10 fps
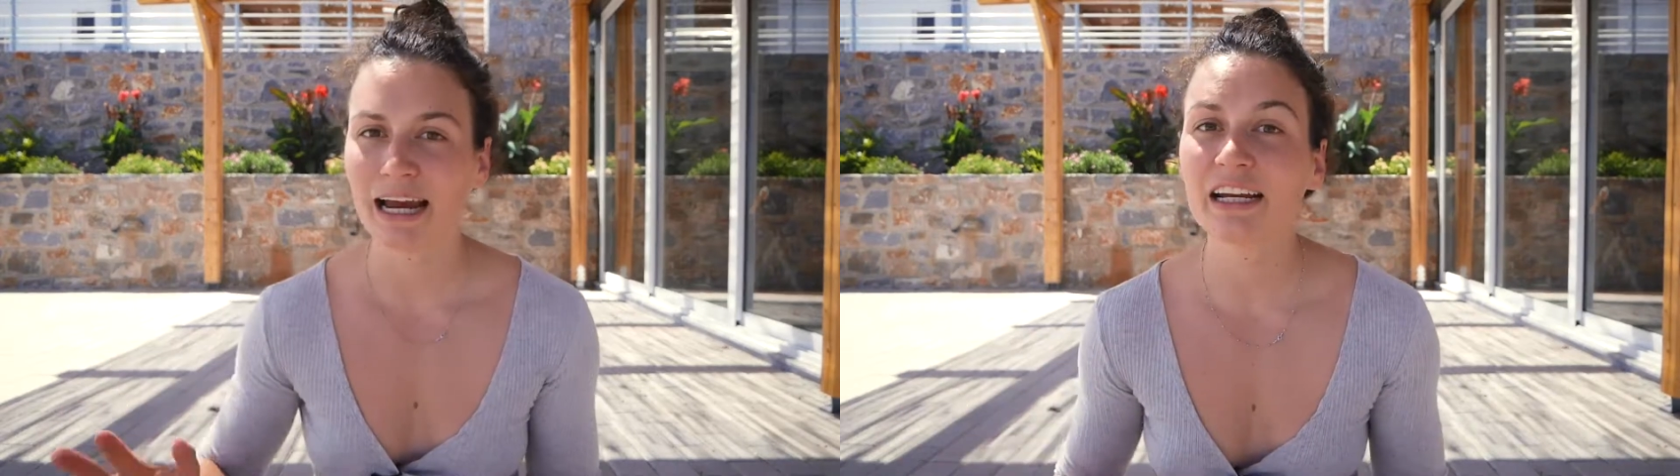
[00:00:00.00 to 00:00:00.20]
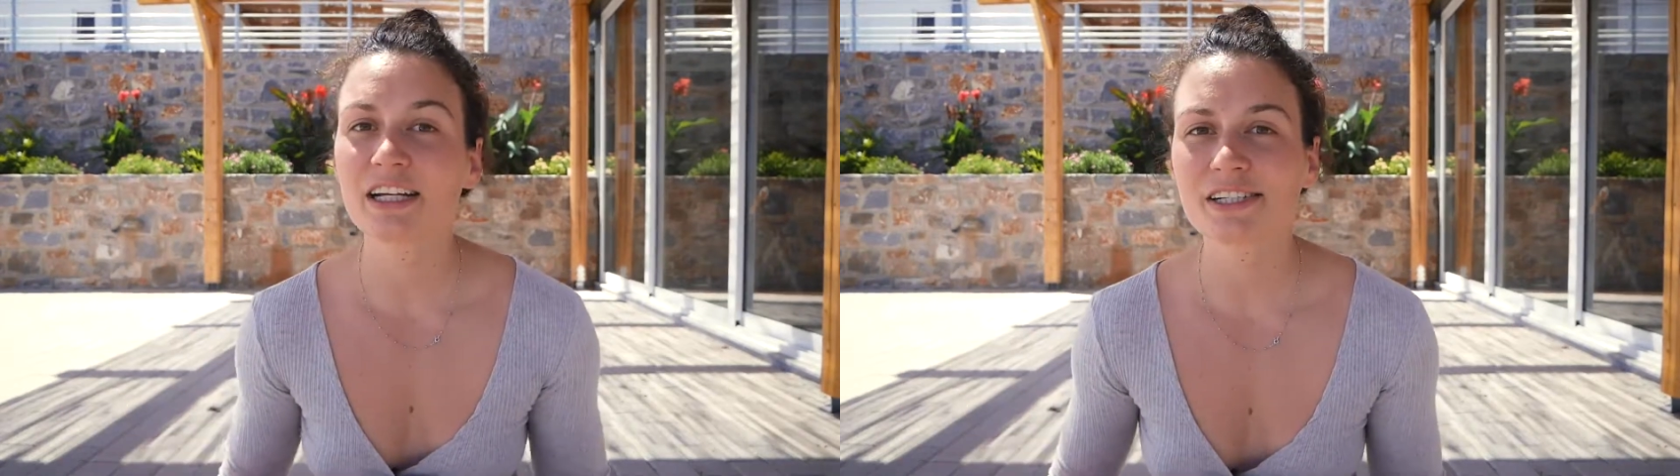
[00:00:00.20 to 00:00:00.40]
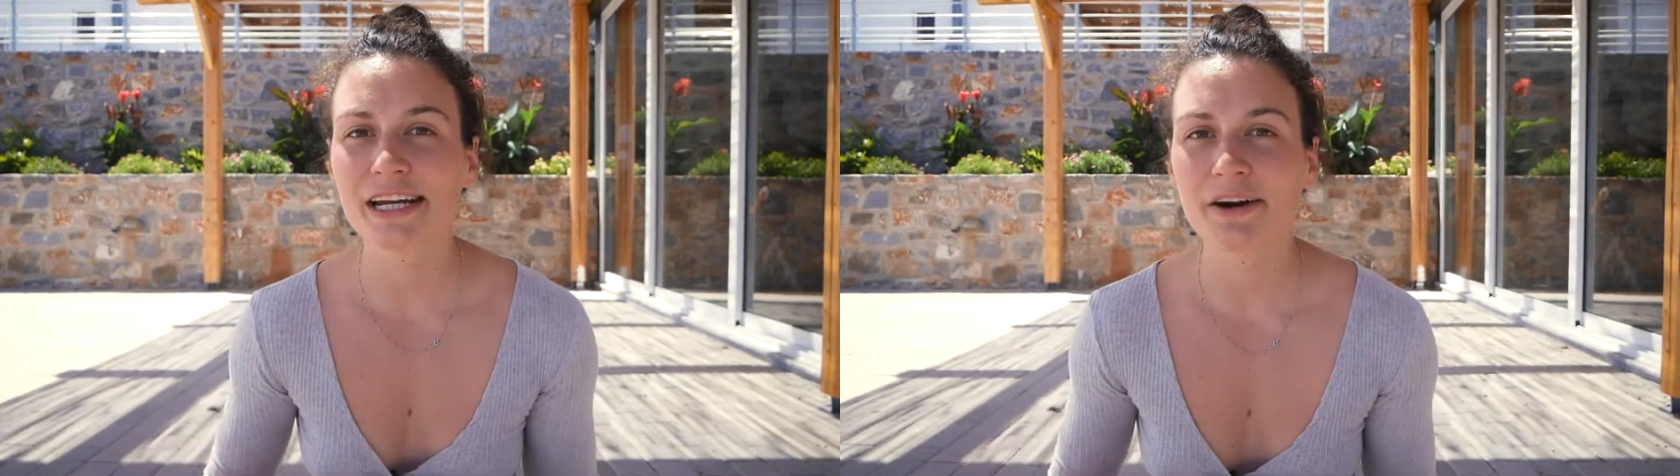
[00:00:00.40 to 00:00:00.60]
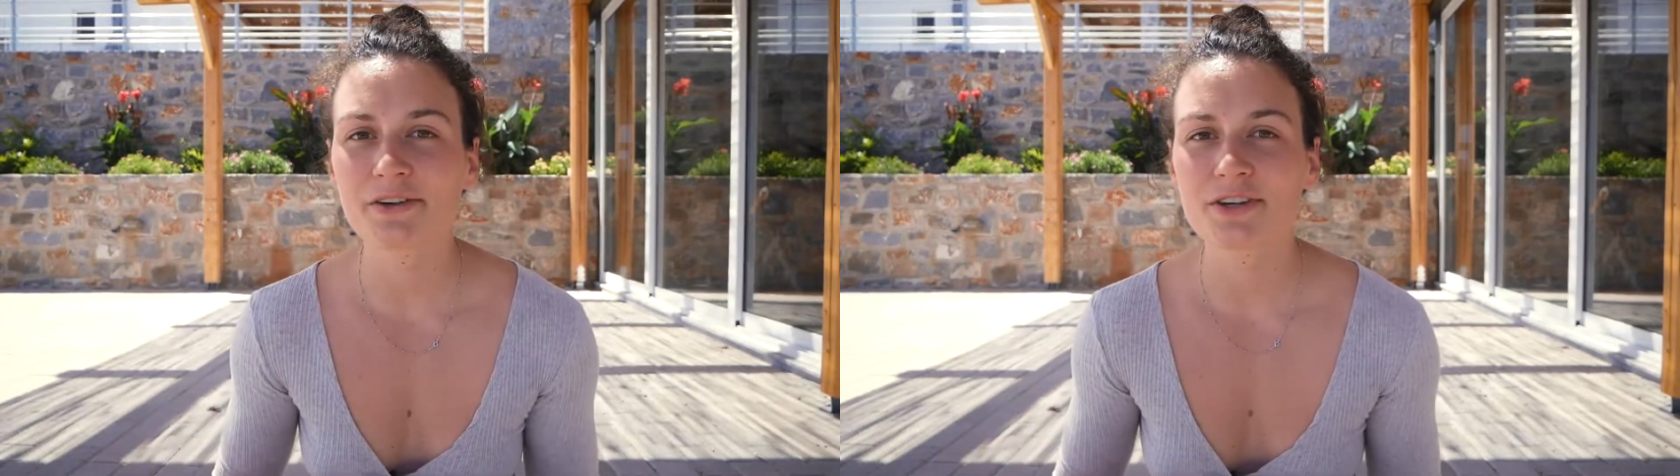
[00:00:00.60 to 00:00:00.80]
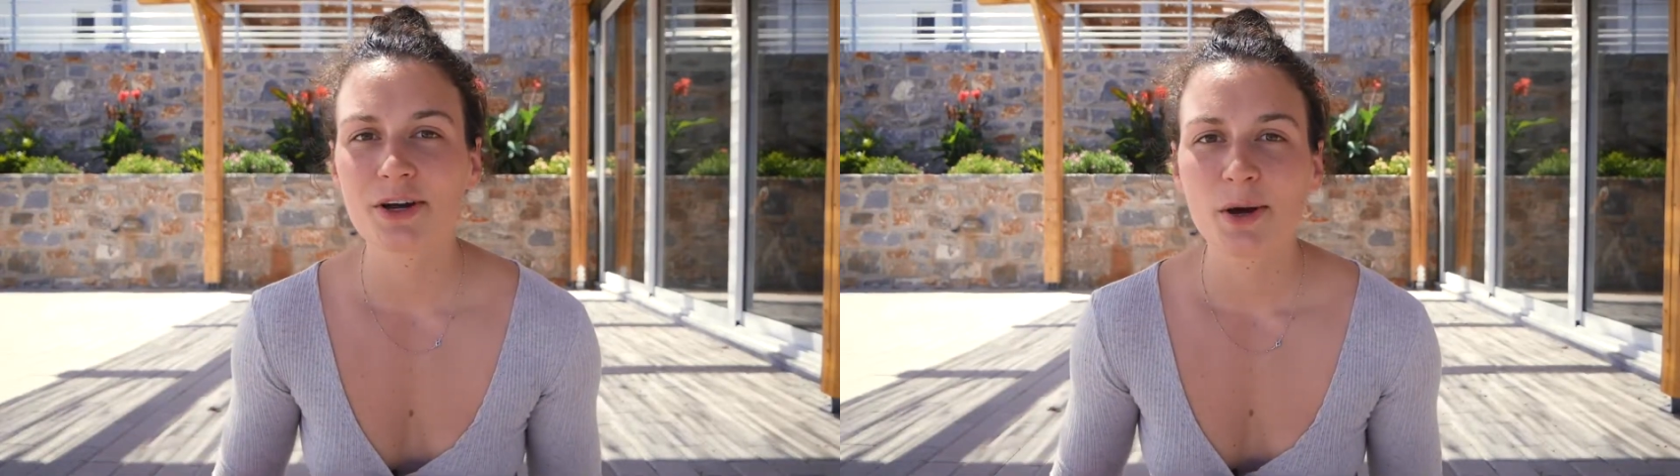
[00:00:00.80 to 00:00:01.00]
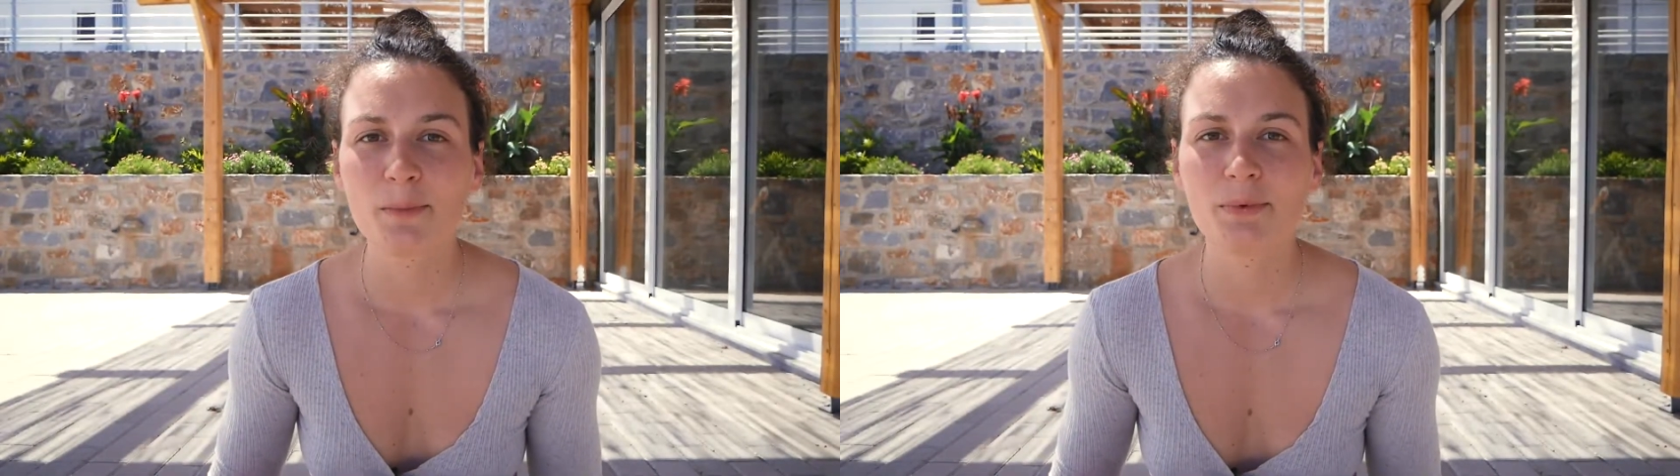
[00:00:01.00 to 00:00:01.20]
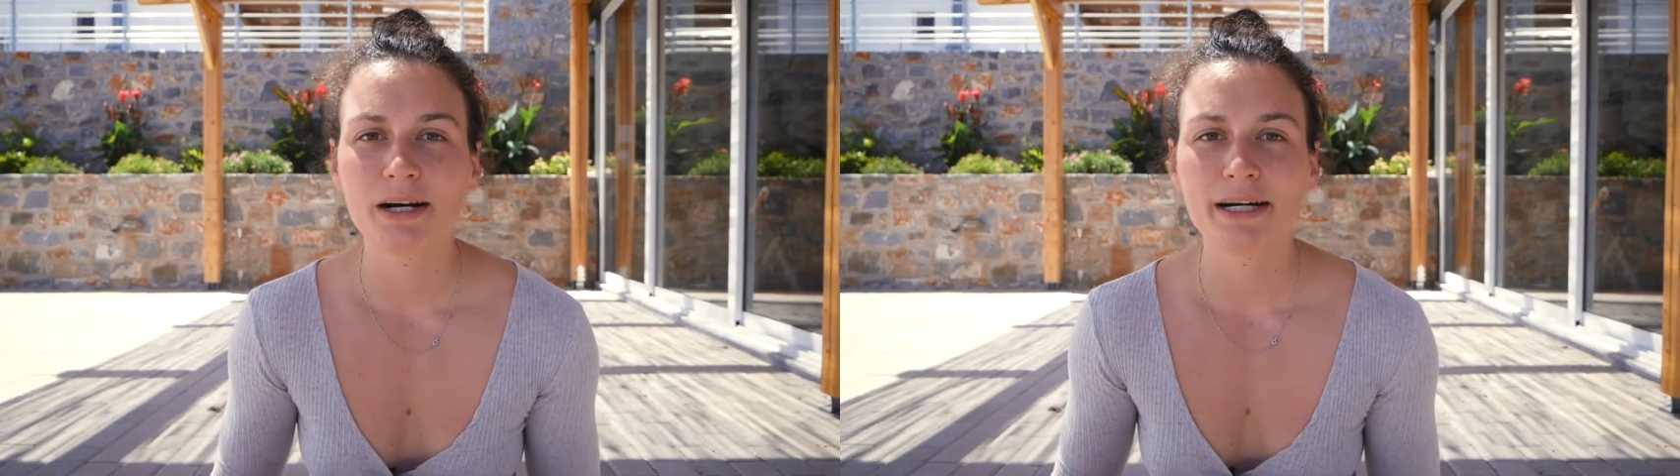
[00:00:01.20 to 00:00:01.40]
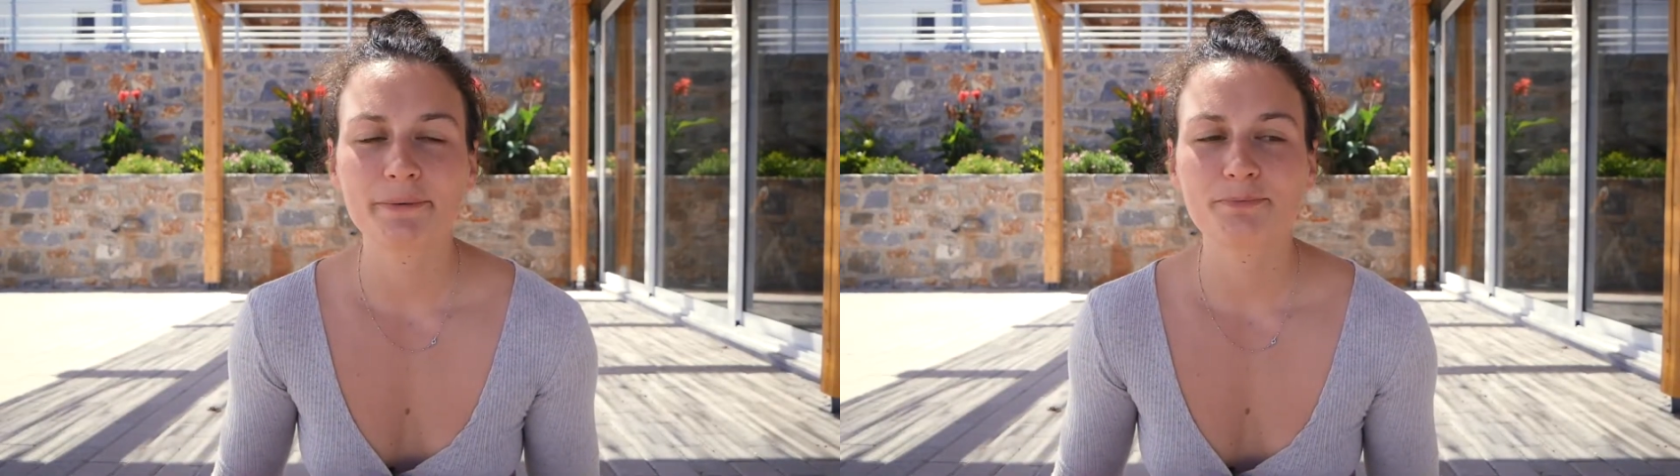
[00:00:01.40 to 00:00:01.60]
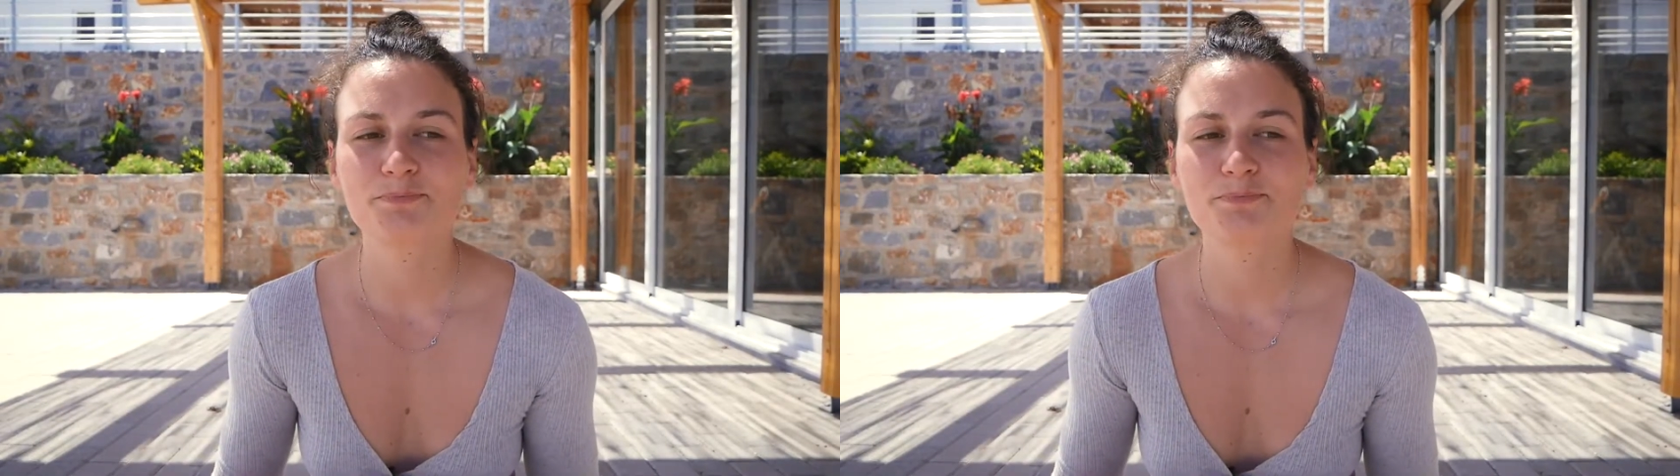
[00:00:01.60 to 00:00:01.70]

energy out. But